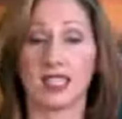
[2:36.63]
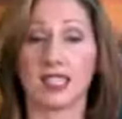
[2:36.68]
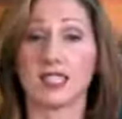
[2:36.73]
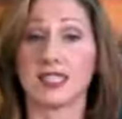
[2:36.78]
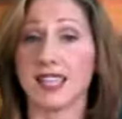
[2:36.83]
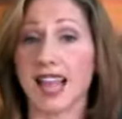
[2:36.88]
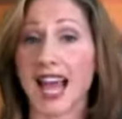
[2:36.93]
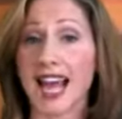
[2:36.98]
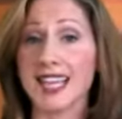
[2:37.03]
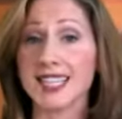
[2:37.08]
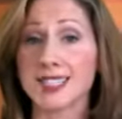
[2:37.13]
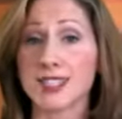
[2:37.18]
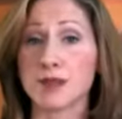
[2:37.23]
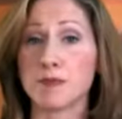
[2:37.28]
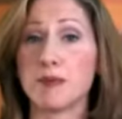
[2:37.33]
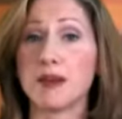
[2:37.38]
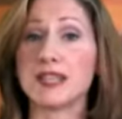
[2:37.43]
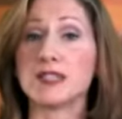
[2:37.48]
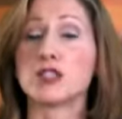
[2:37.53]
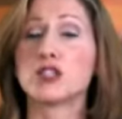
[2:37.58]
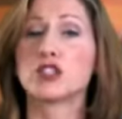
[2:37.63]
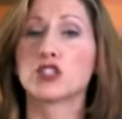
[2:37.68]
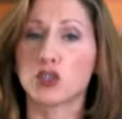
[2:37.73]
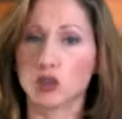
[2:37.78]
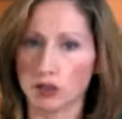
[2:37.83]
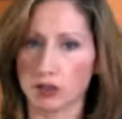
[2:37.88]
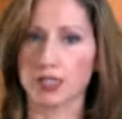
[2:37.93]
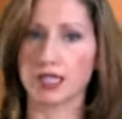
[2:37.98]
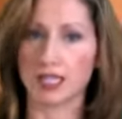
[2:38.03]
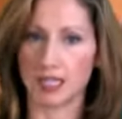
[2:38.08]
Last but
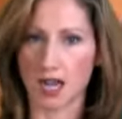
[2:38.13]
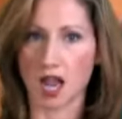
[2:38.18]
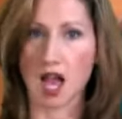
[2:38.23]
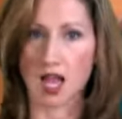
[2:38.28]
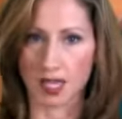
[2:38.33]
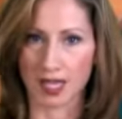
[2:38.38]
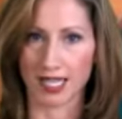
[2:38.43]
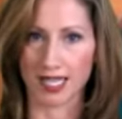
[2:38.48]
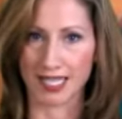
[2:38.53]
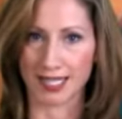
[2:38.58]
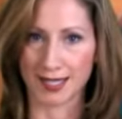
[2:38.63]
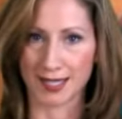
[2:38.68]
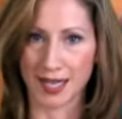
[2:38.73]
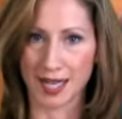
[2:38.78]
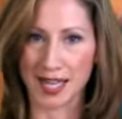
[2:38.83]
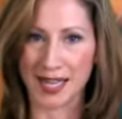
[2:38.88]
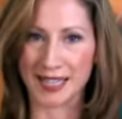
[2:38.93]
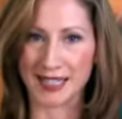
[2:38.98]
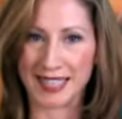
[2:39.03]
certainly not least,